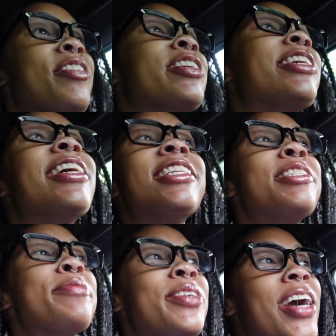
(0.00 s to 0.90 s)
you're a returning
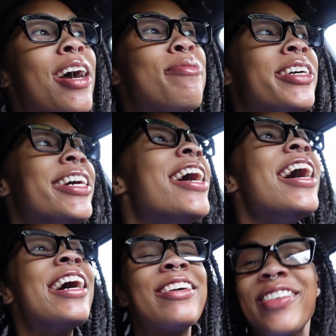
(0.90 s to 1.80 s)
subscriber,
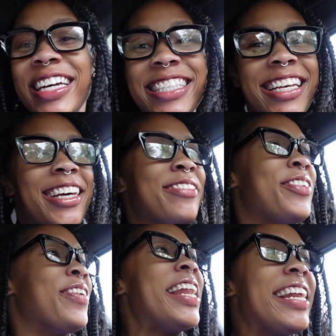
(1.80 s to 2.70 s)
what's up?
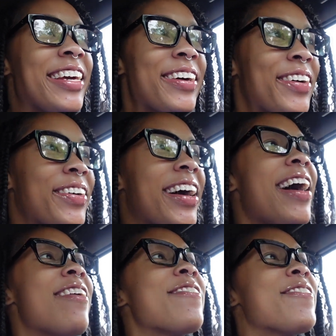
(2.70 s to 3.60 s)
What do you
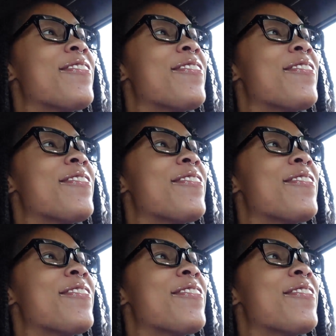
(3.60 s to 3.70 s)
do?